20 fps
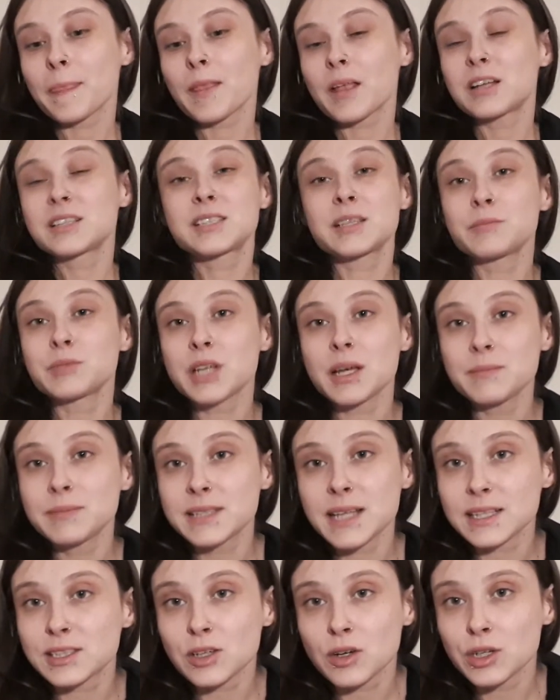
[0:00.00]
sometimes
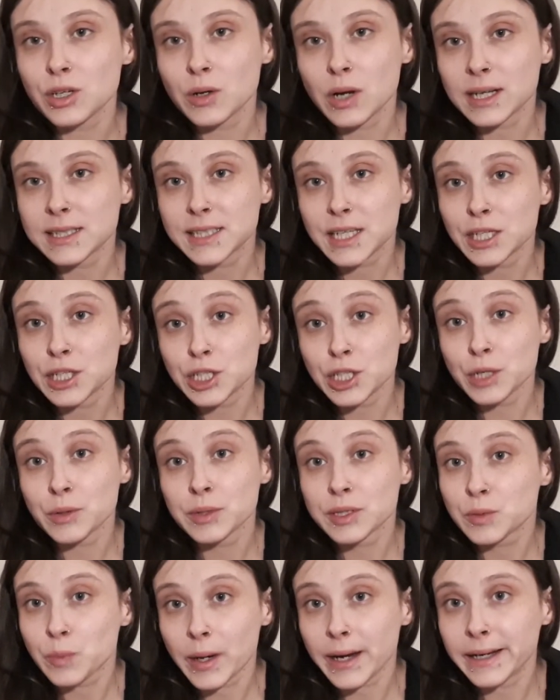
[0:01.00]
that's all you guys can do
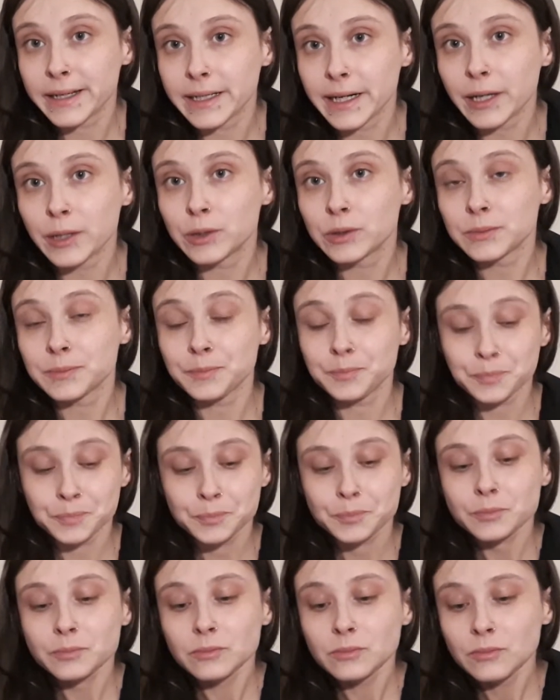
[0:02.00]
is wait it out.
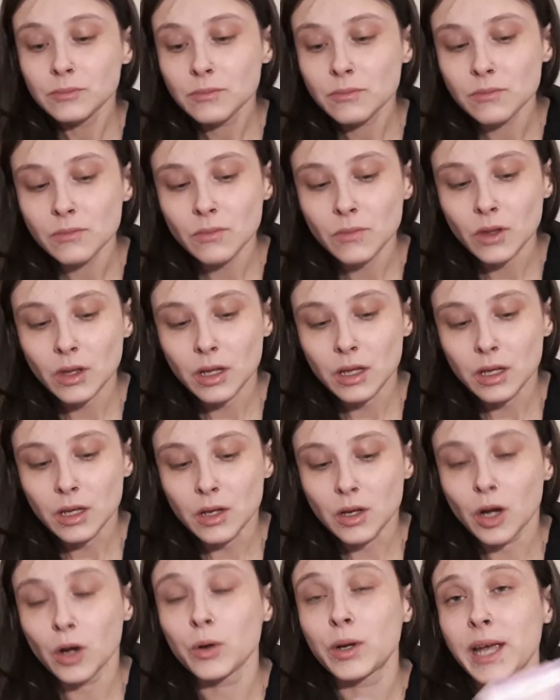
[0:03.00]

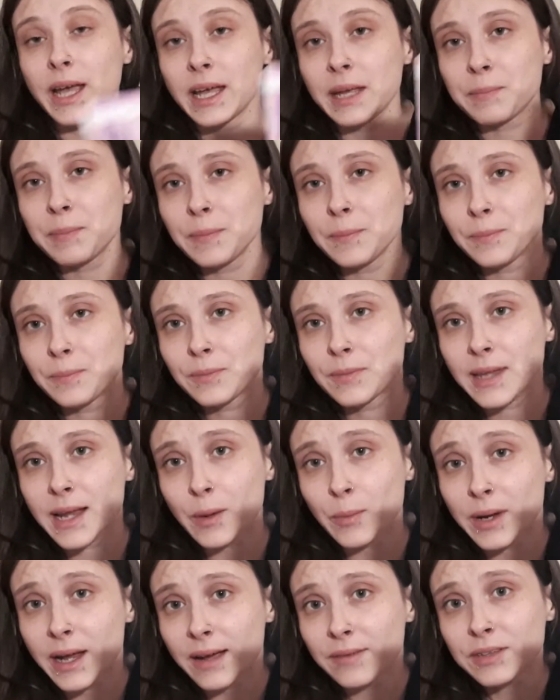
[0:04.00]
Okay, now
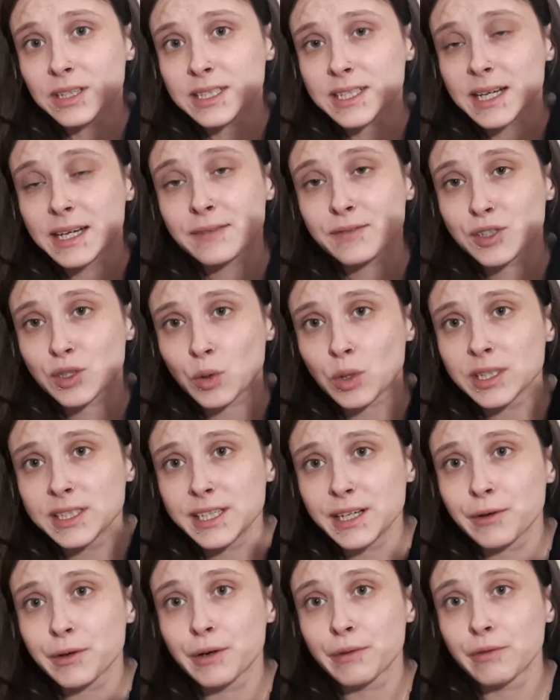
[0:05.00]
we have the Ten of Swords
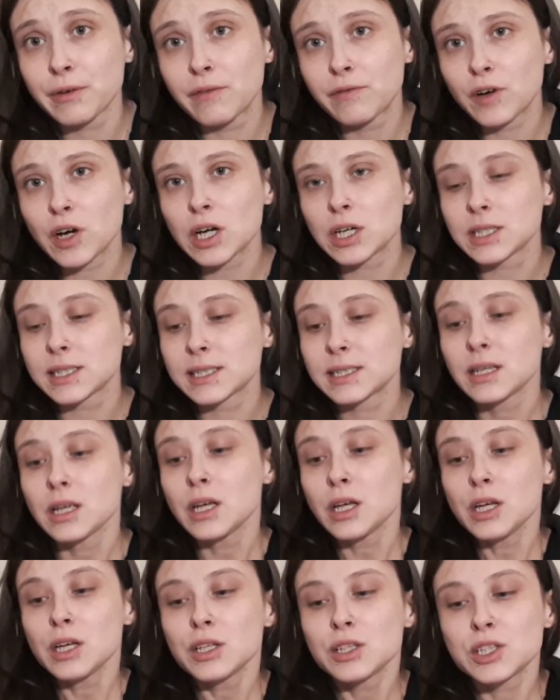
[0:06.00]
here in reverse.
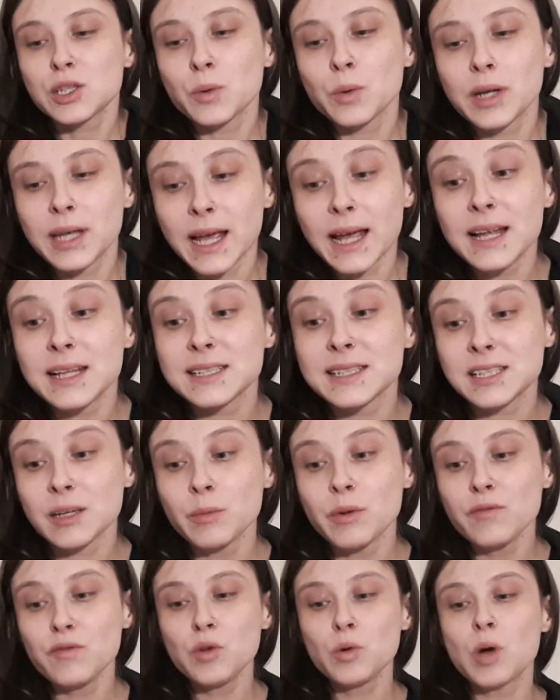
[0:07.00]
So again, some
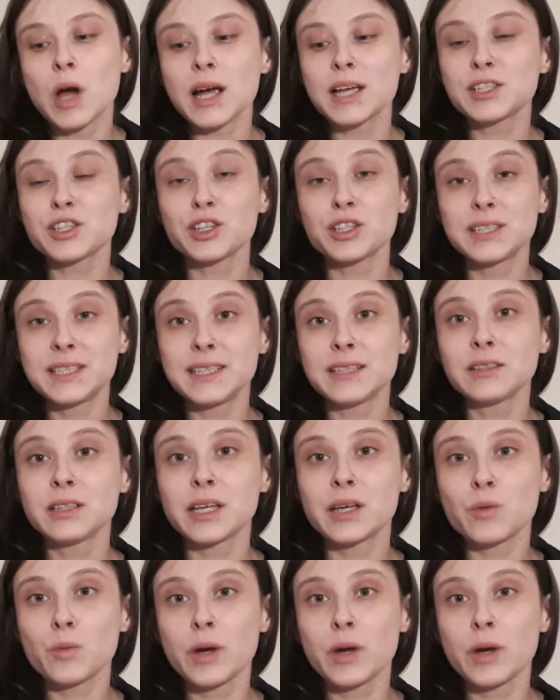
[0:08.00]
of you guys are dealing